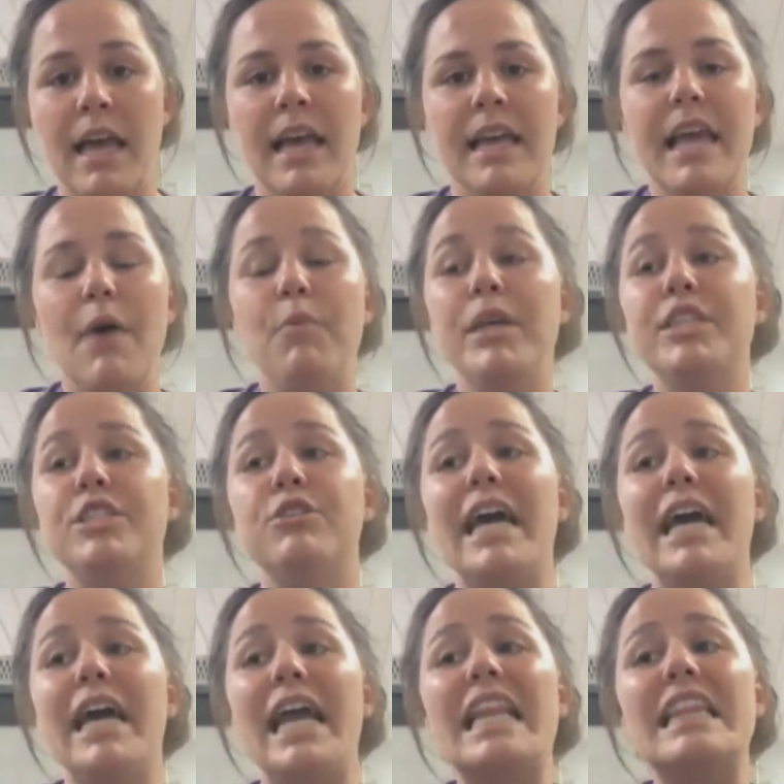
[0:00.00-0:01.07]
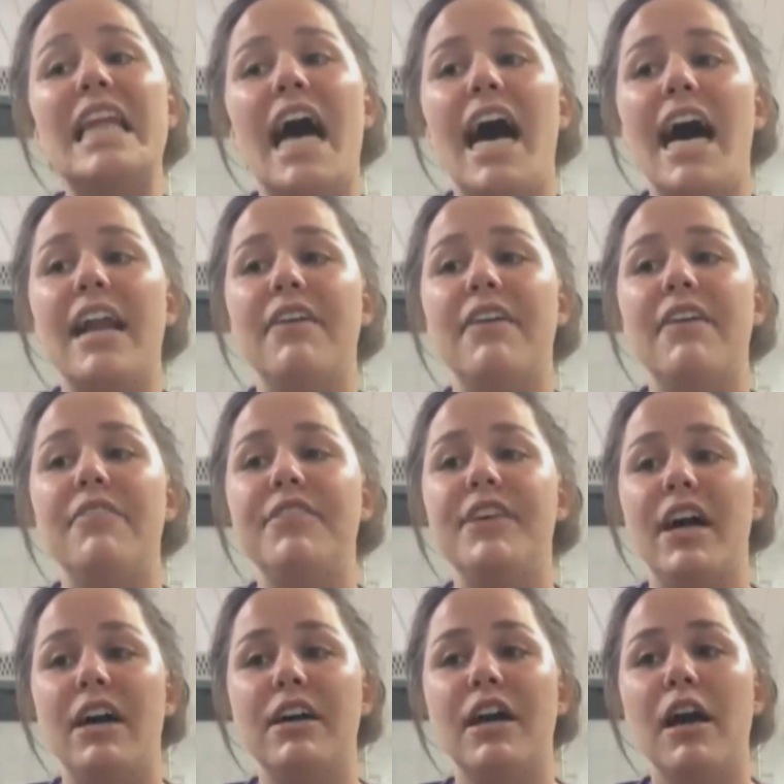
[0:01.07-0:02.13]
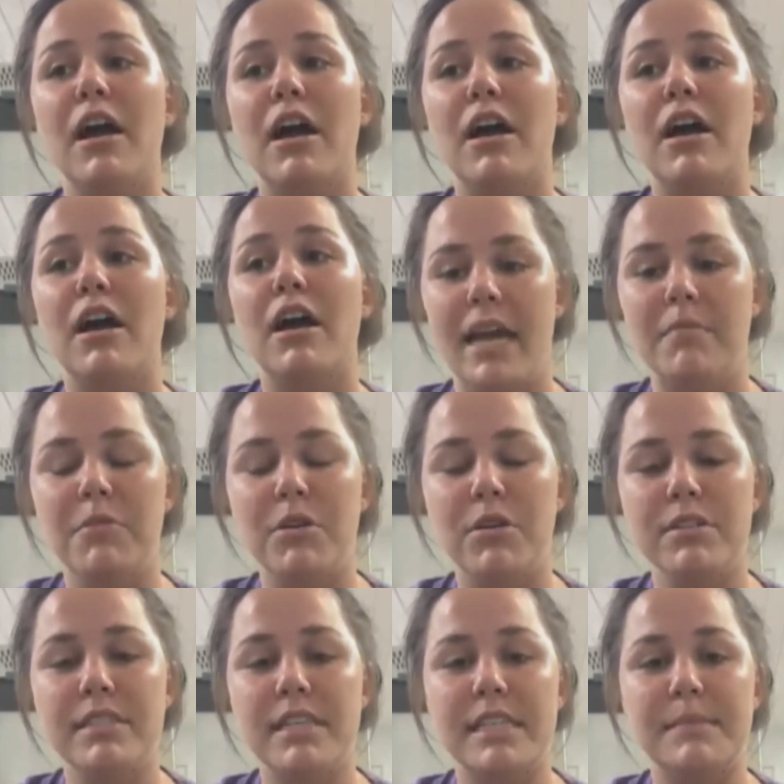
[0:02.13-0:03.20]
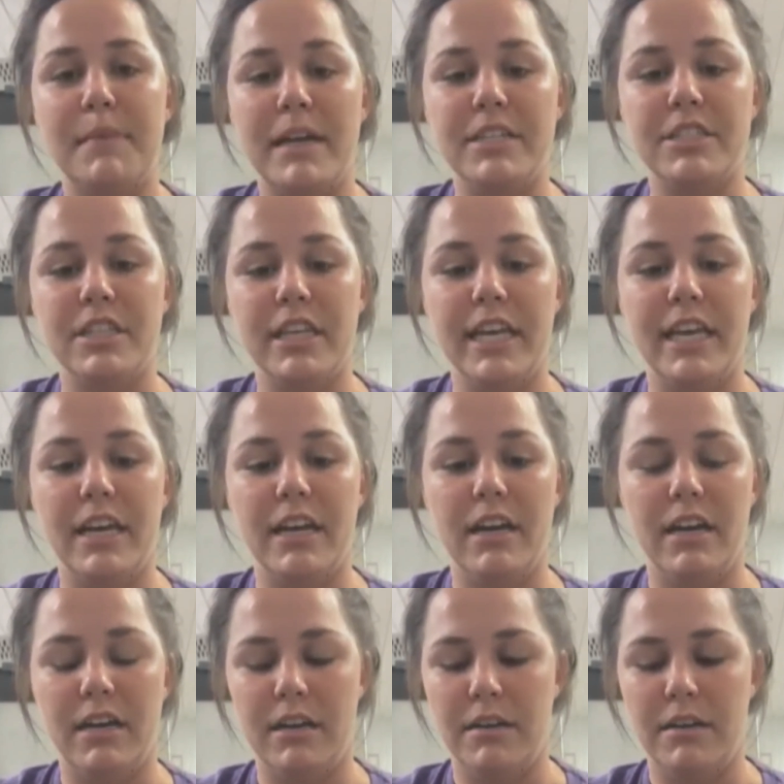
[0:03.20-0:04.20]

Yeah, we do get a lot of younger animals, especially,